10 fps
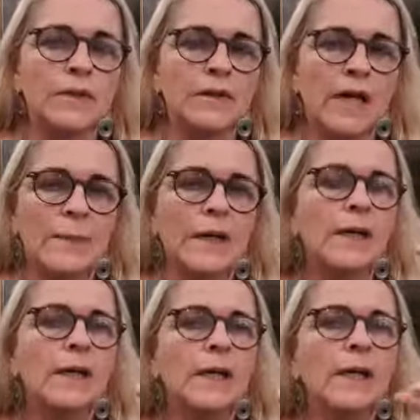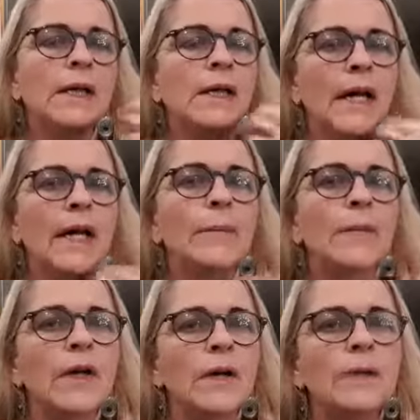tummy, in the
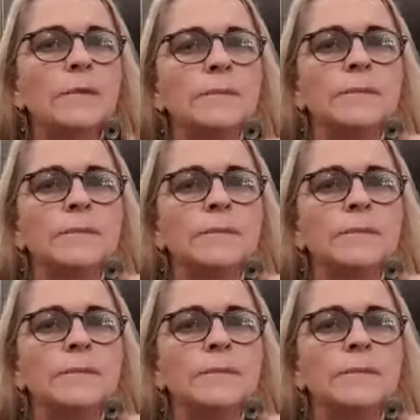embryo,